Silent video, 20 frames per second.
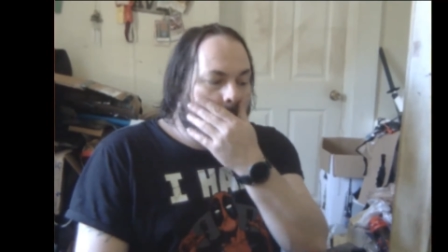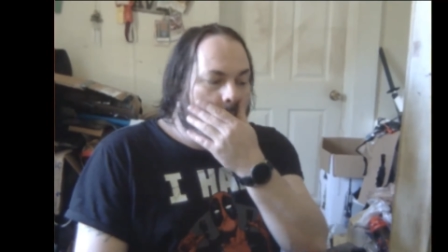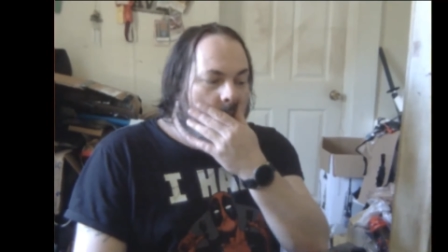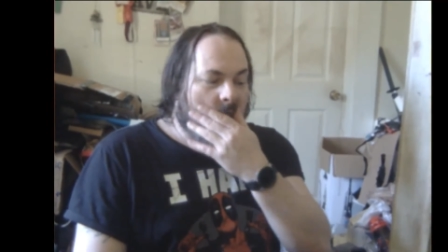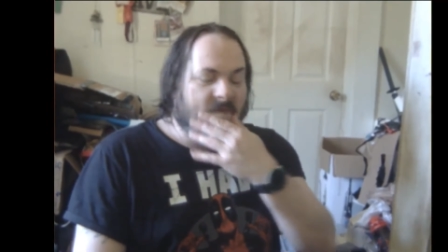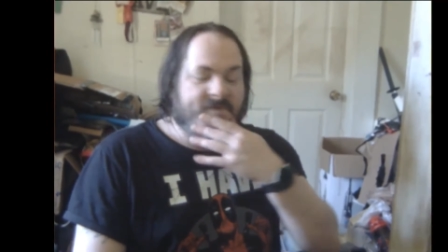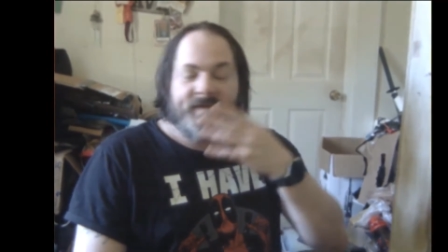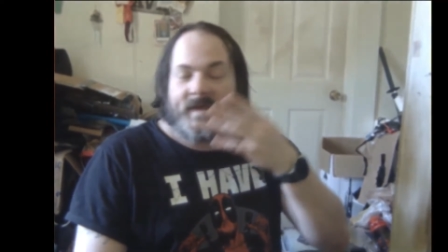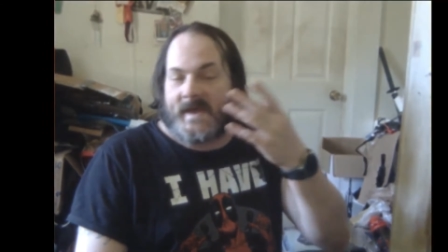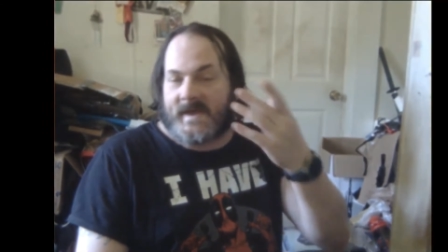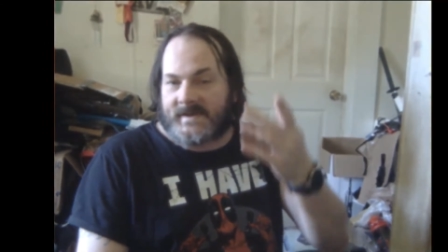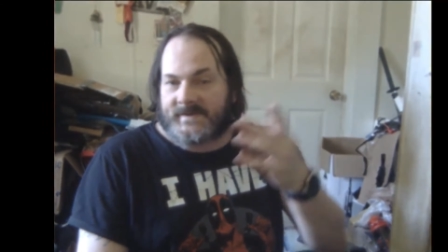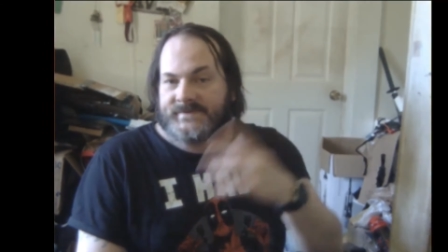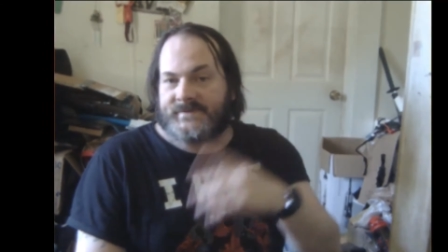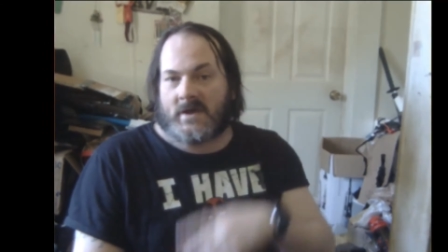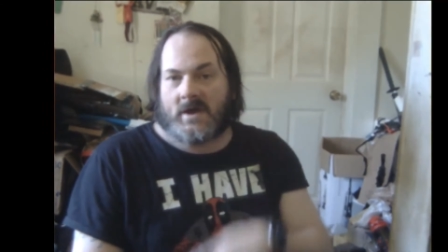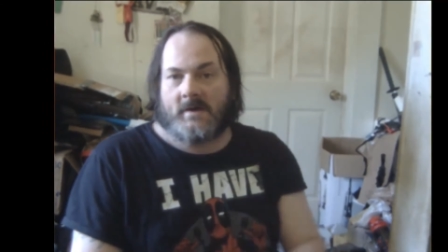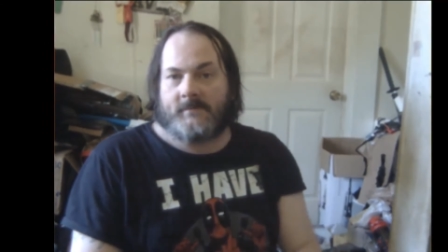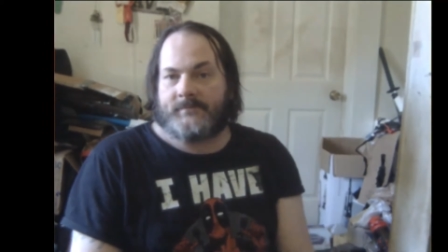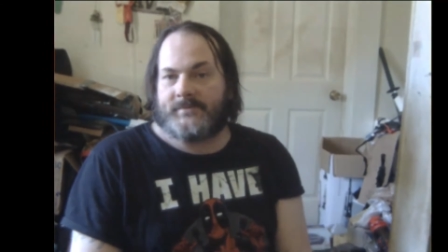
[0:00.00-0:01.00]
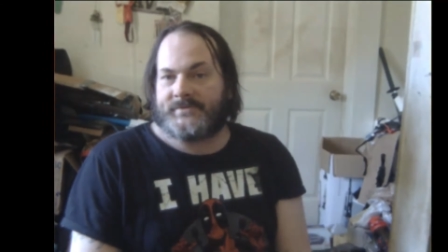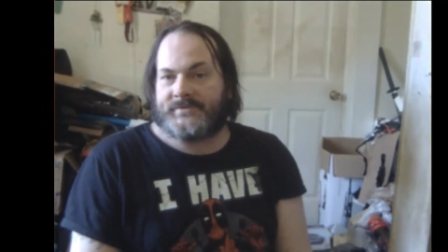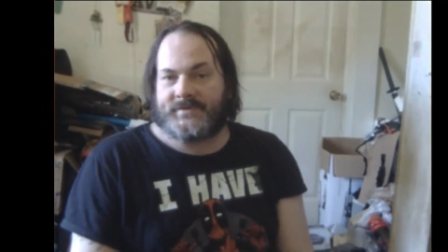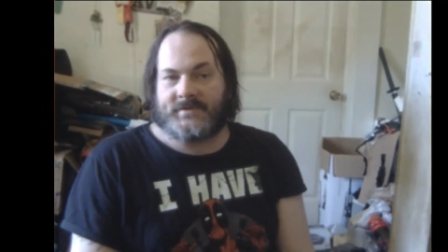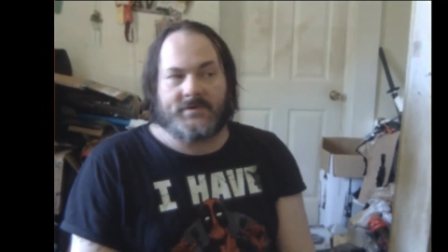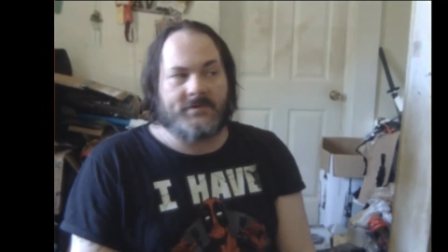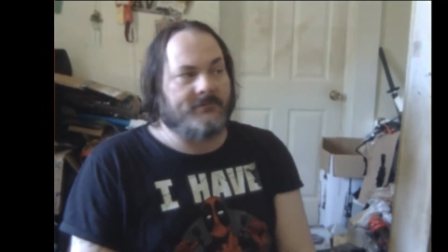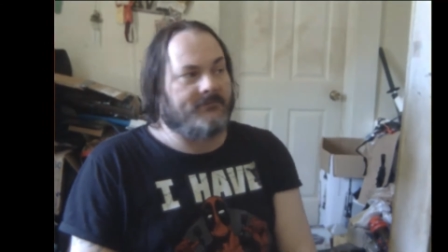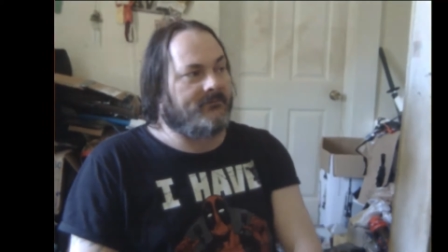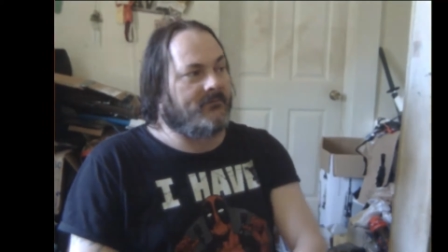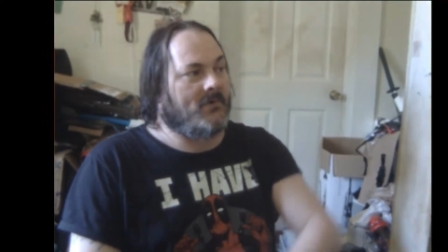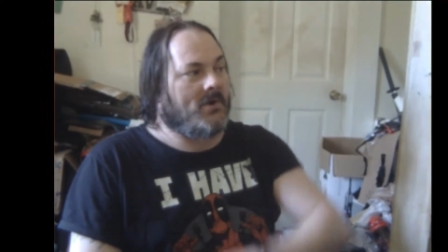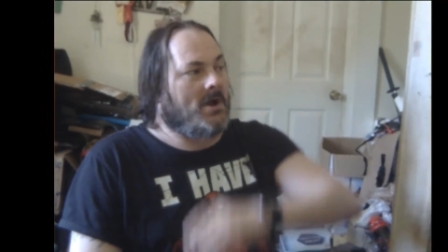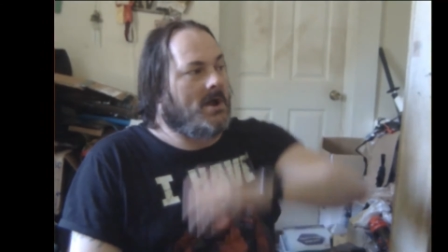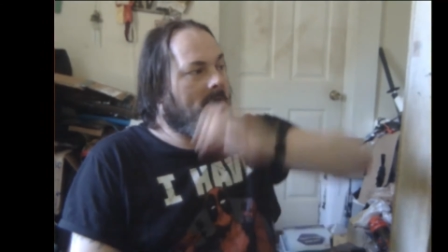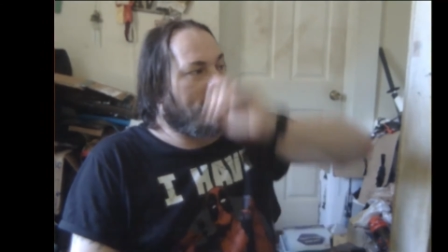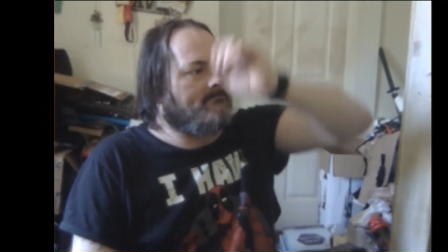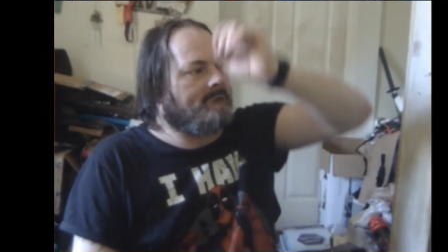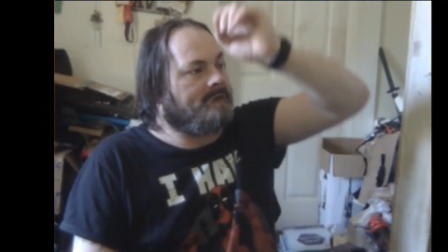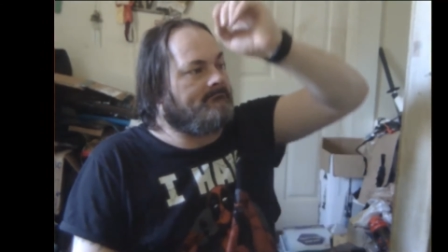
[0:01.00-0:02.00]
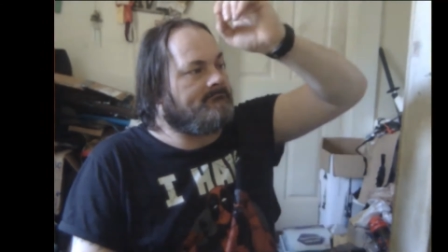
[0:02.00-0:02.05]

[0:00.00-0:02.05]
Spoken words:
a science officer from